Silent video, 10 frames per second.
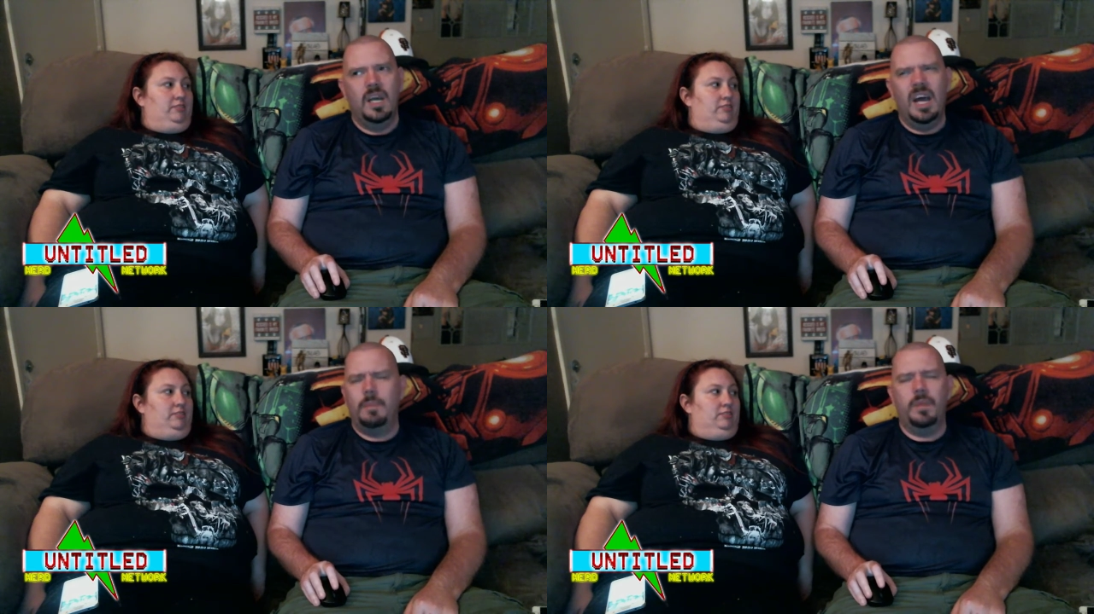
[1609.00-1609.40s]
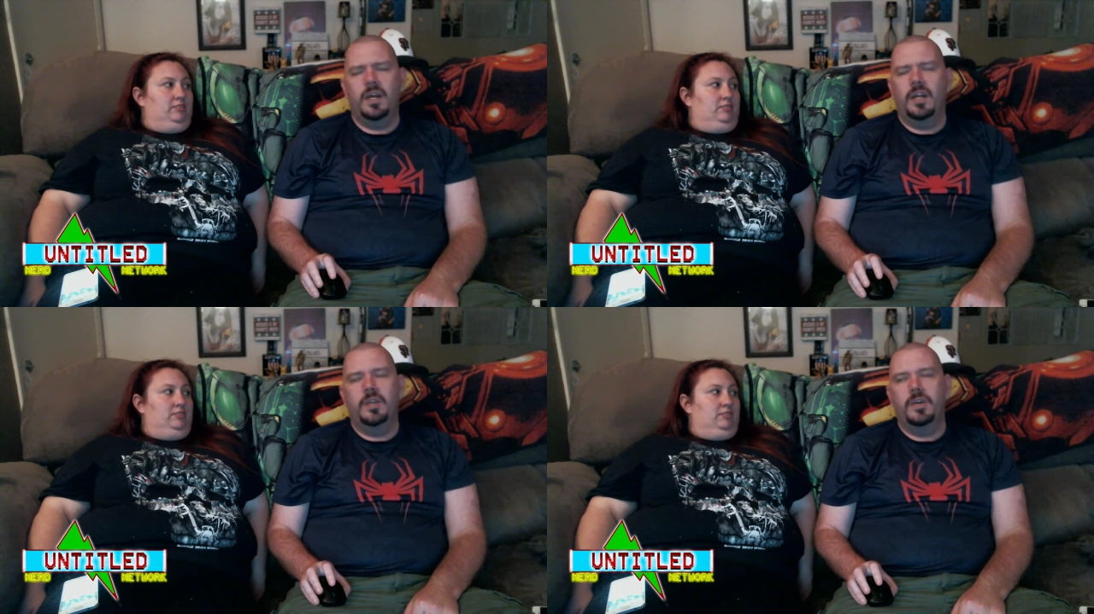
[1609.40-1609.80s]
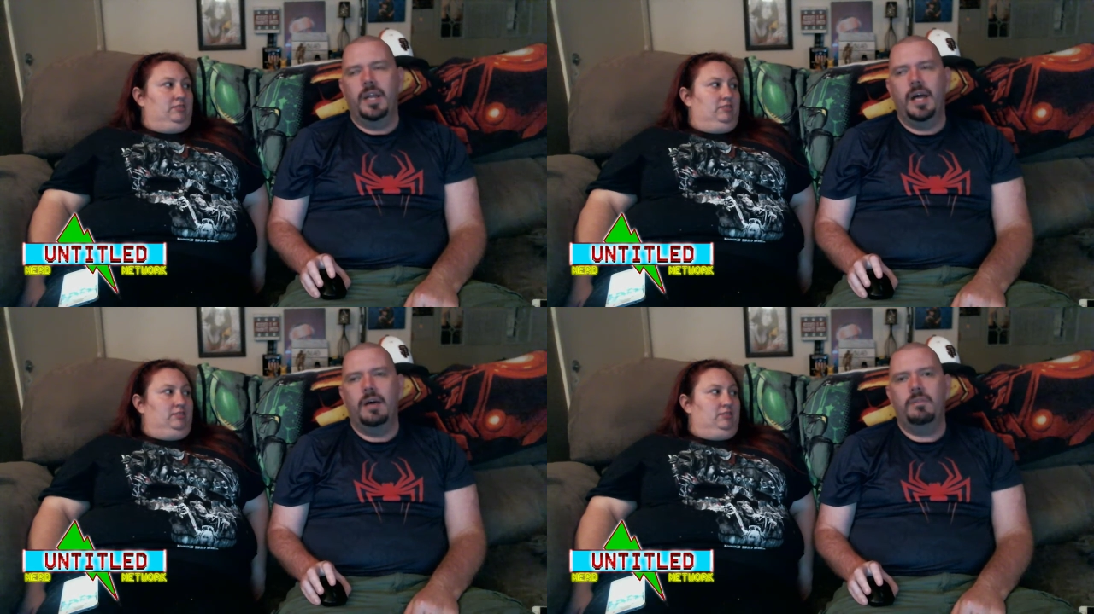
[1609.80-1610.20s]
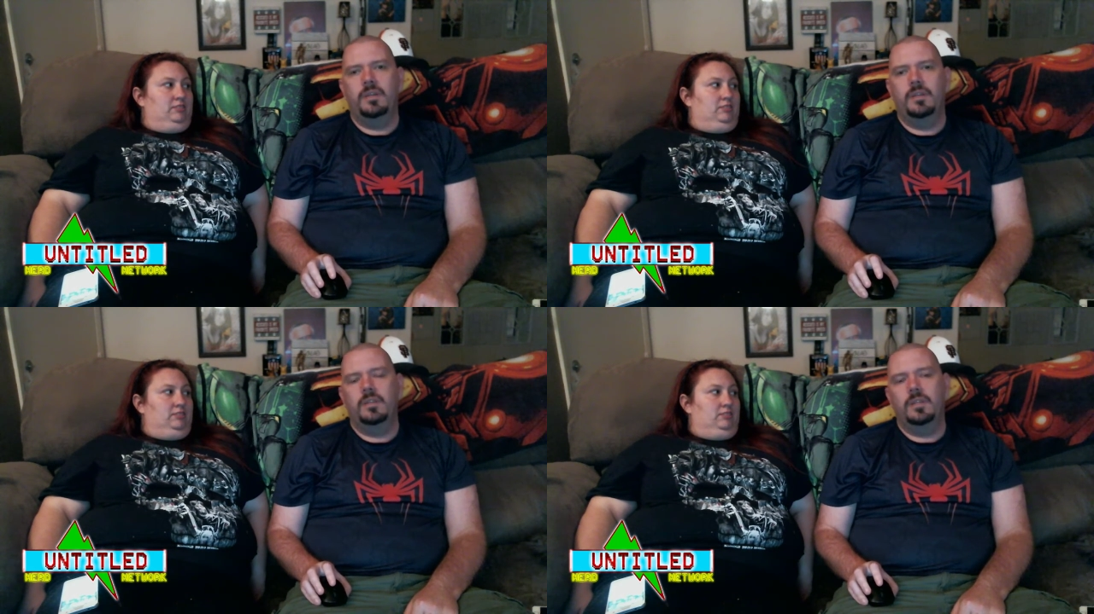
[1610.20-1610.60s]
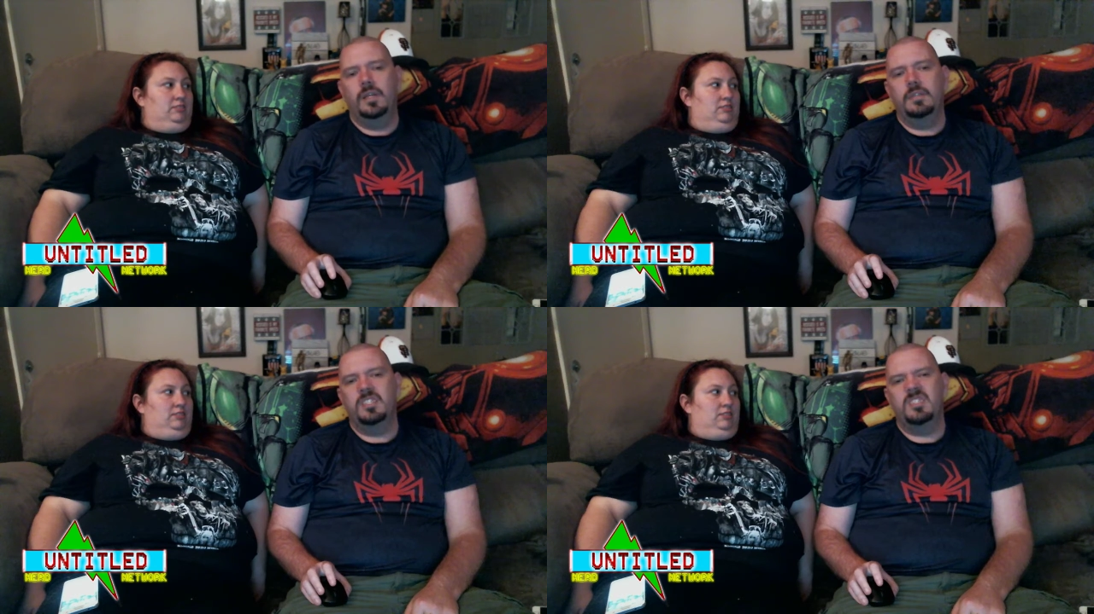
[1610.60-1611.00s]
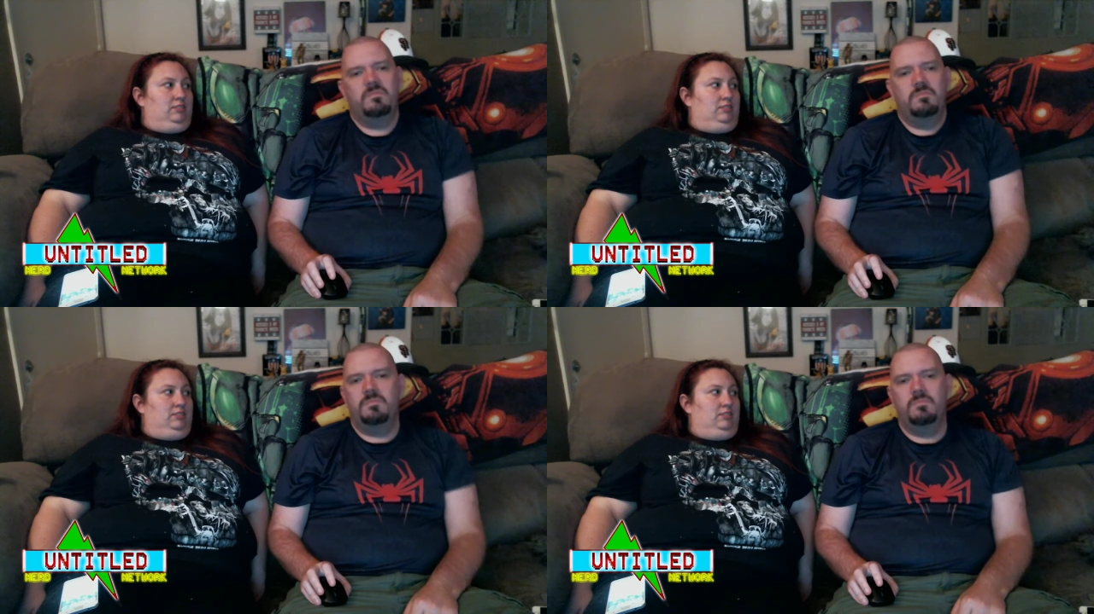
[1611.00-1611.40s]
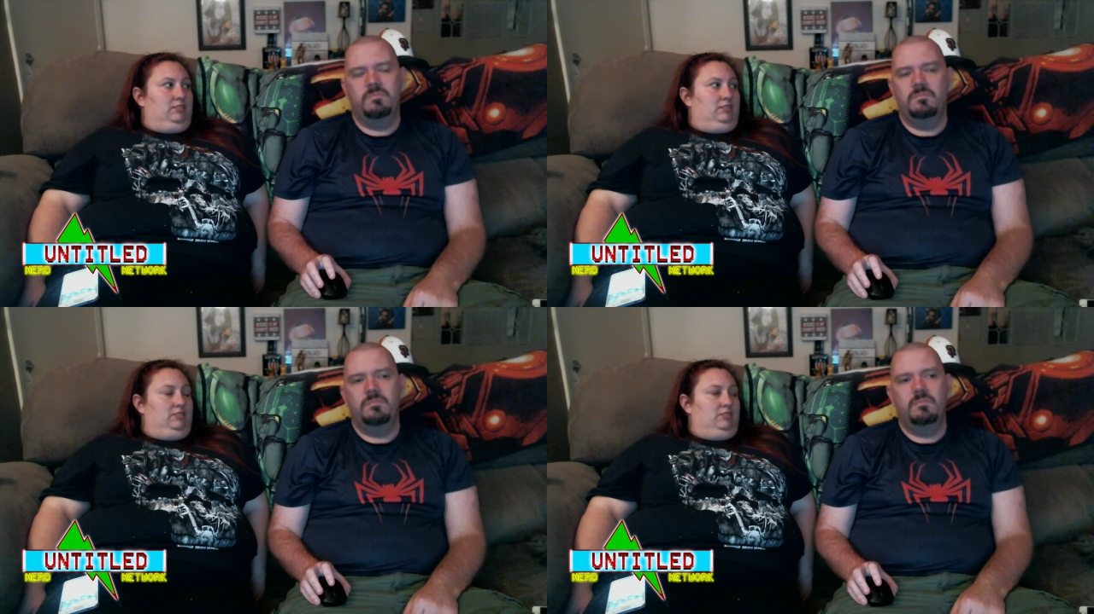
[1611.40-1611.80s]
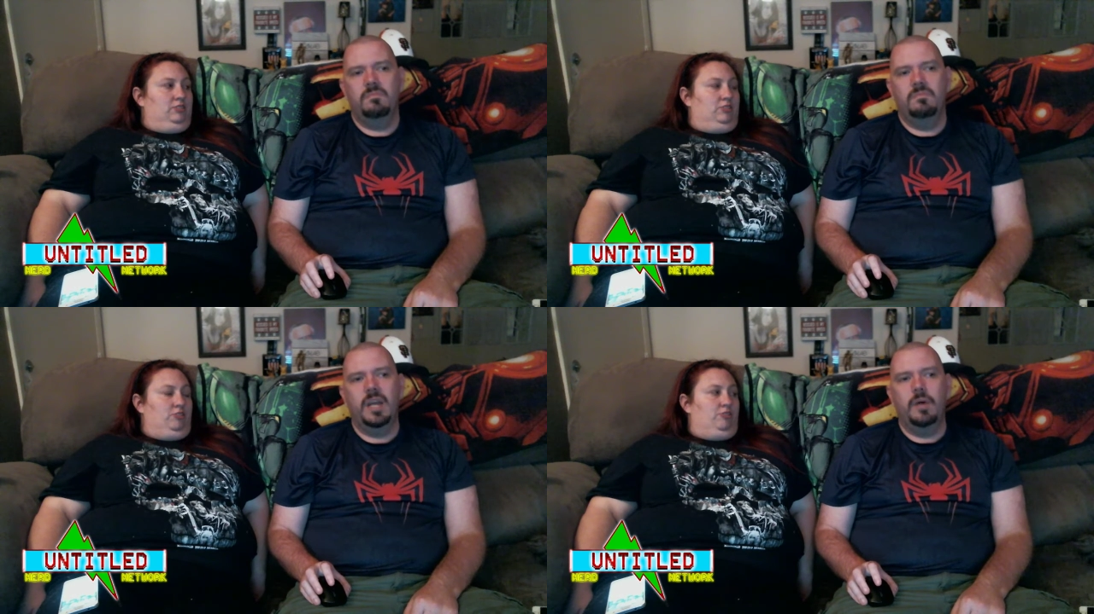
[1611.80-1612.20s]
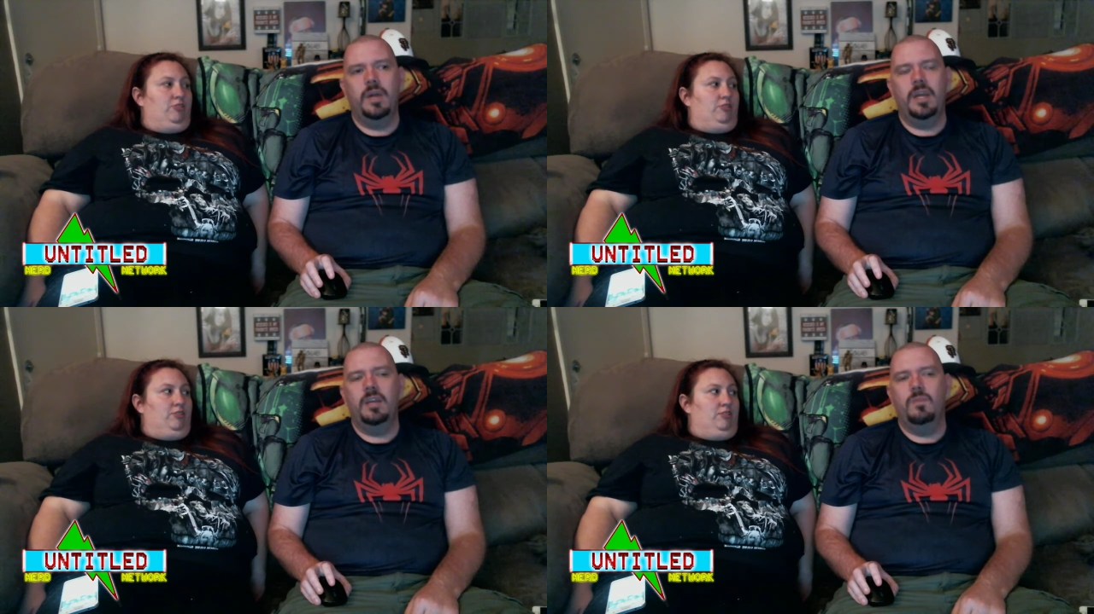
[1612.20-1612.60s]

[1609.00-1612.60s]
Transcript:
Speaker 1: I'm not going to do it live. I just no need.